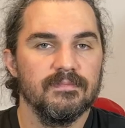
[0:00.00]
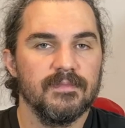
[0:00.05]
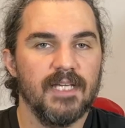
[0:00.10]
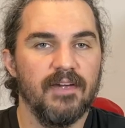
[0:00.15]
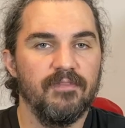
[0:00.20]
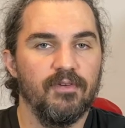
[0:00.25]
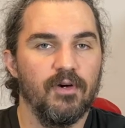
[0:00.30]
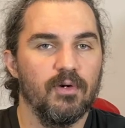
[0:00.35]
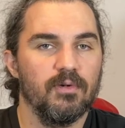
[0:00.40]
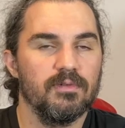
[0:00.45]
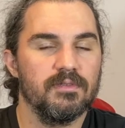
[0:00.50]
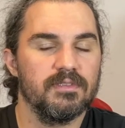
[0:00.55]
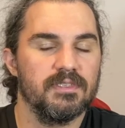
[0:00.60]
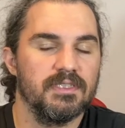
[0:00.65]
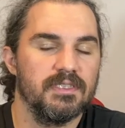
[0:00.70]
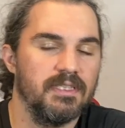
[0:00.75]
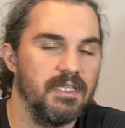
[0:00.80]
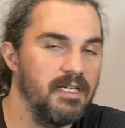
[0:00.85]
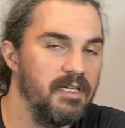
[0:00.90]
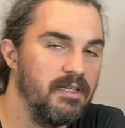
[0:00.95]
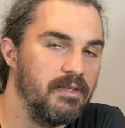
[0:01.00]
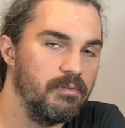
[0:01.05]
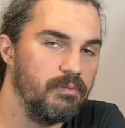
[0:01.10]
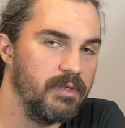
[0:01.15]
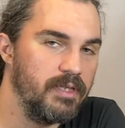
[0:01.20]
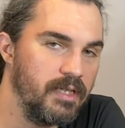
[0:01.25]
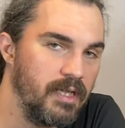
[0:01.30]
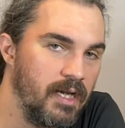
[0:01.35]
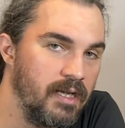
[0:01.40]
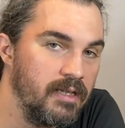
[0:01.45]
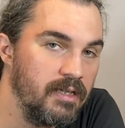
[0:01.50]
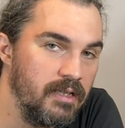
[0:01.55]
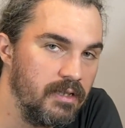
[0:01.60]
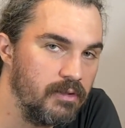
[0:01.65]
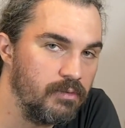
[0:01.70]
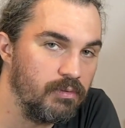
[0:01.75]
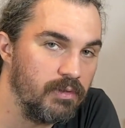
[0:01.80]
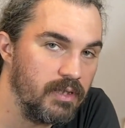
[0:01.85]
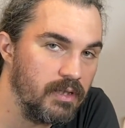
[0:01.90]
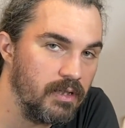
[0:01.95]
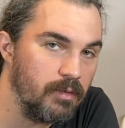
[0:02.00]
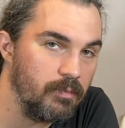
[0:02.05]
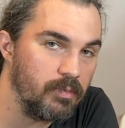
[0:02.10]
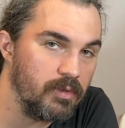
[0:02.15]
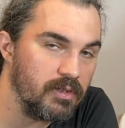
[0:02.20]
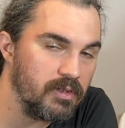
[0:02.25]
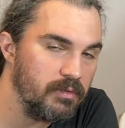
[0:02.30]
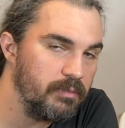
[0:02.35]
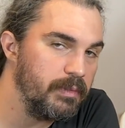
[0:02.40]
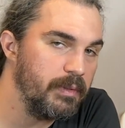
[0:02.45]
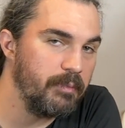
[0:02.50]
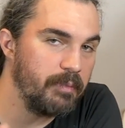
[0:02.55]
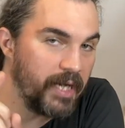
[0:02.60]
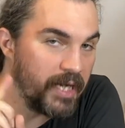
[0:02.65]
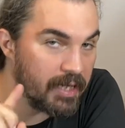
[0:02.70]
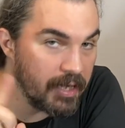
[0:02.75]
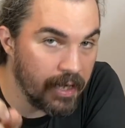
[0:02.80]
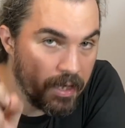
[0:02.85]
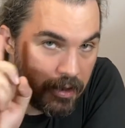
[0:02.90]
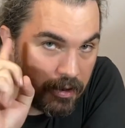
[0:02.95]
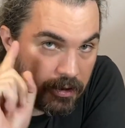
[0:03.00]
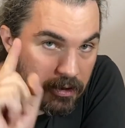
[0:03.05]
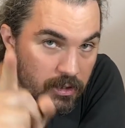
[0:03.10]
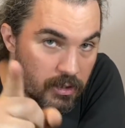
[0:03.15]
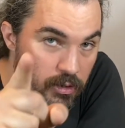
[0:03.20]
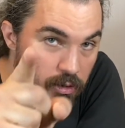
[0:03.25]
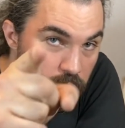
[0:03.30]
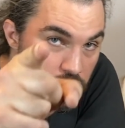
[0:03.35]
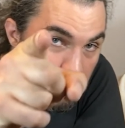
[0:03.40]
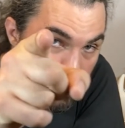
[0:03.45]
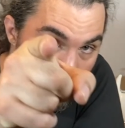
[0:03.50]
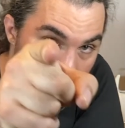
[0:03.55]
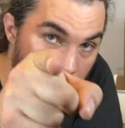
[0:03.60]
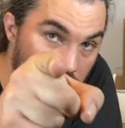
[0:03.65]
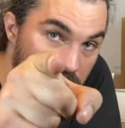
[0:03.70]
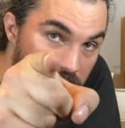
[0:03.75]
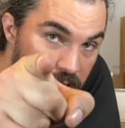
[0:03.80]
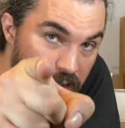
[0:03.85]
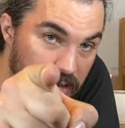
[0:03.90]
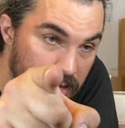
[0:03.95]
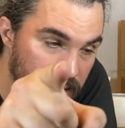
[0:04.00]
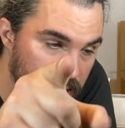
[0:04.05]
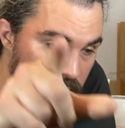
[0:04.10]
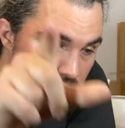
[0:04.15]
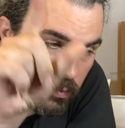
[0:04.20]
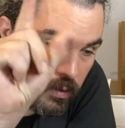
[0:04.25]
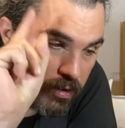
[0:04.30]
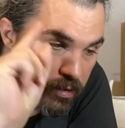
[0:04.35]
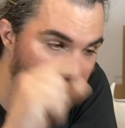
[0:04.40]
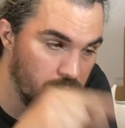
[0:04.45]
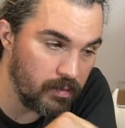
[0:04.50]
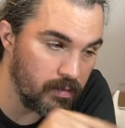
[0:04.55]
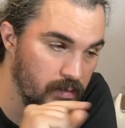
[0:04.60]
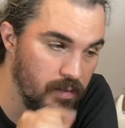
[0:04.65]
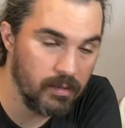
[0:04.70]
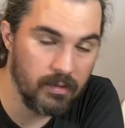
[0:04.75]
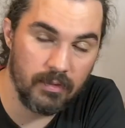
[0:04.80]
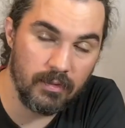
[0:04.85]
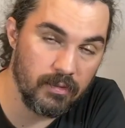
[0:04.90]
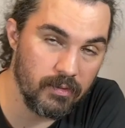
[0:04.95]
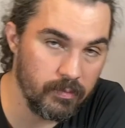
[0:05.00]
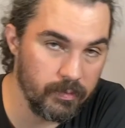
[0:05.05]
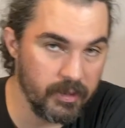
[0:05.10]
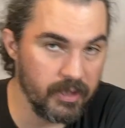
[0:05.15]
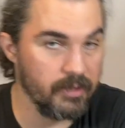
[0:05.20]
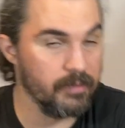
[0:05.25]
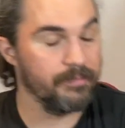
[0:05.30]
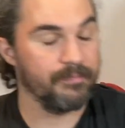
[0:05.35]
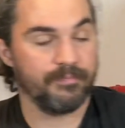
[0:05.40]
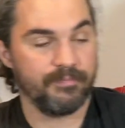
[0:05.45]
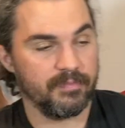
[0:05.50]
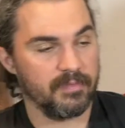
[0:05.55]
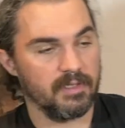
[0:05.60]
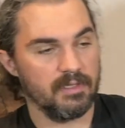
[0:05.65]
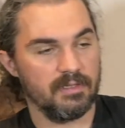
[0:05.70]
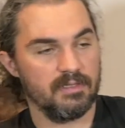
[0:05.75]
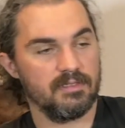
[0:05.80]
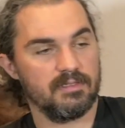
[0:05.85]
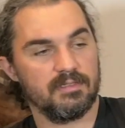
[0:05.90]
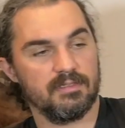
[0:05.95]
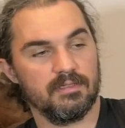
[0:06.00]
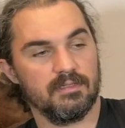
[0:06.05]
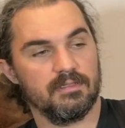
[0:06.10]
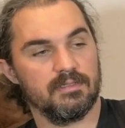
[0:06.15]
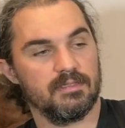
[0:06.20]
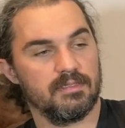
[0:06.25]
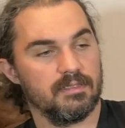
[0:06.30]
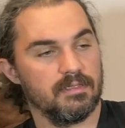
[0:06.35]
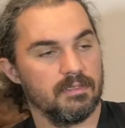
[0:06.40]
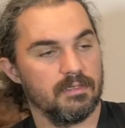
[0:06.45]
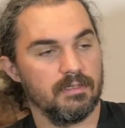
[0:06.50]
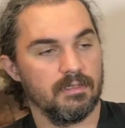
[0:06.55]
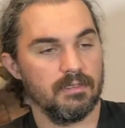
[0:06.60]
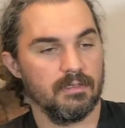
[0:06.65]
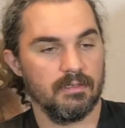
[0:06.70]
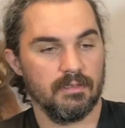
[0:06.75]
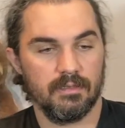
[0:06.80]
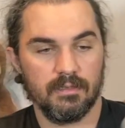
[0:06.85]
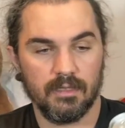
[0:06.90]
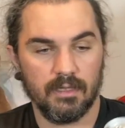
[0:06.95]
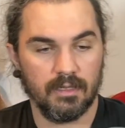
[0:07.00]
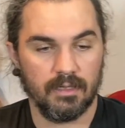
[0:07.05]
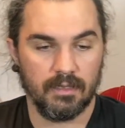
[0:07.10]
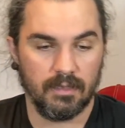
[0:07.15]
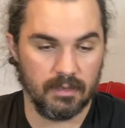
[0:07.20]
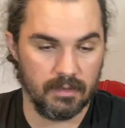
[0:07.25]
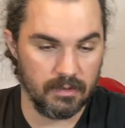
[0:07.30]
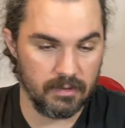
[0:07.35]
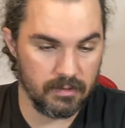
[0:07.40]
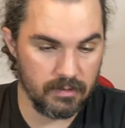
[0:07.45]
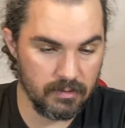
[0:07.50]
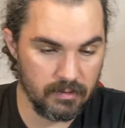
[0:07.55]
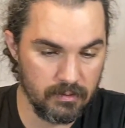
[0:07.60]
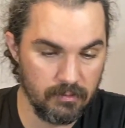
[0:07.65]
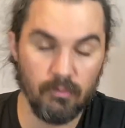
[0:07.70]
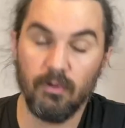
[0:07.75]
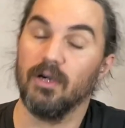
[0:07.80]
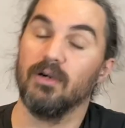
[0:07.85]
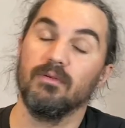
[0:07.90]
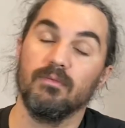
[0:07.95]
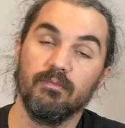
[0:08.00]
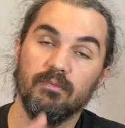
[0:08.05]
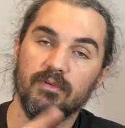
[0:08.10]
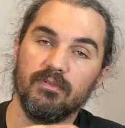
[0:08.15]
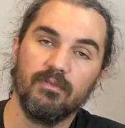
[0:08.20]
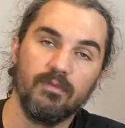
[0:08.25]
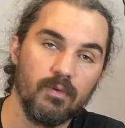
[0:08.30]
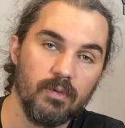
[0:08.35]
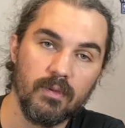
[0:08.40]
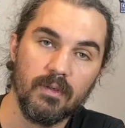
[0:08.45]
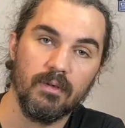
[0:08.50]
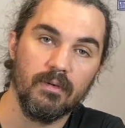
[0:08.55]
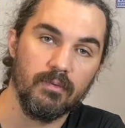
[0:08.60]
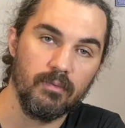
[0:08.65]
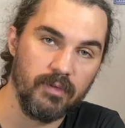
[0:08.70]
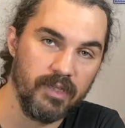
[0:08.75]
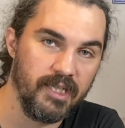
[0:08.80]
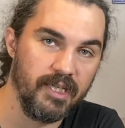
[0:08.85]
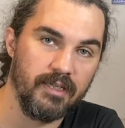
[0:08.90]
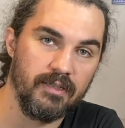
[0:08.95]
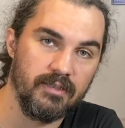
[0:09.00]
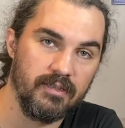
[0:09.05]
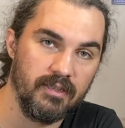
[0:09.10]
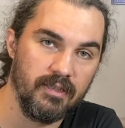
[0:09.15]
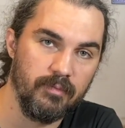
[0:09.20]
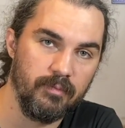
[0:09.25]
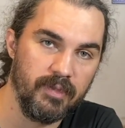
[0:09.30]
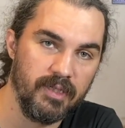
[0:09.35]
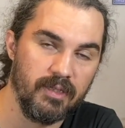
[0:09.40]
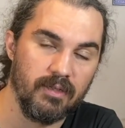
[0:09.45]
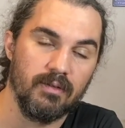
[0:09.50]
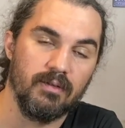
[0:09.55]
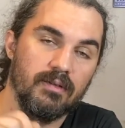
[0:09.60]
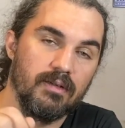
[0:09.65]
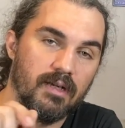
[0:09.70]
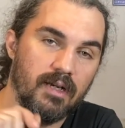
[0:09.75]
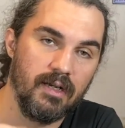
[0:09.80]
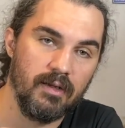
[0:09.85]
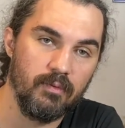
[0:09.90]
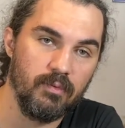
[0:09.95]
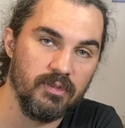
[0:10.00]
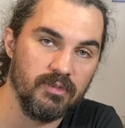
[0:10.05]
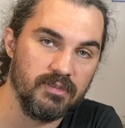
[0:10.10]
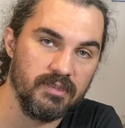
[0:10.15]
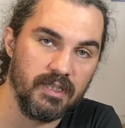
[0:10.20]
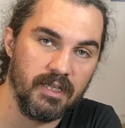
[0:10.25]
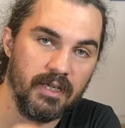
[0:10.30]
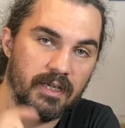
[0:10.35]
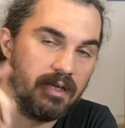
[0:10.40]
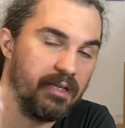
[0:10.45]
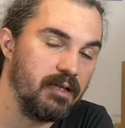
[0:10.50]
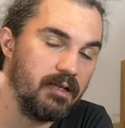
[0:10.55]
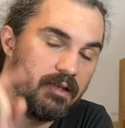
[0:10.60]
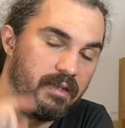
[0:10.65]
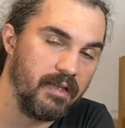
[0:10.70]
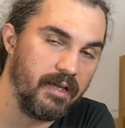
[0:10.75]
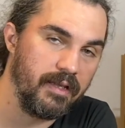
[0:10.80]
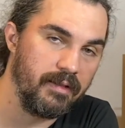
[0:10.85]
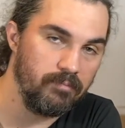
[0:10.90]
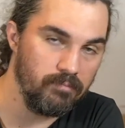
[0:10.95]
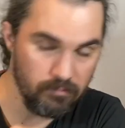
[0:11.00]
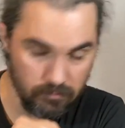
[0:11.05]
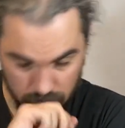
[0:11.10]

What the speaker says: Hey folks, Keith with 93 Lumber coming back at you with another beer. This is, well, before we get into the beer, I will say that,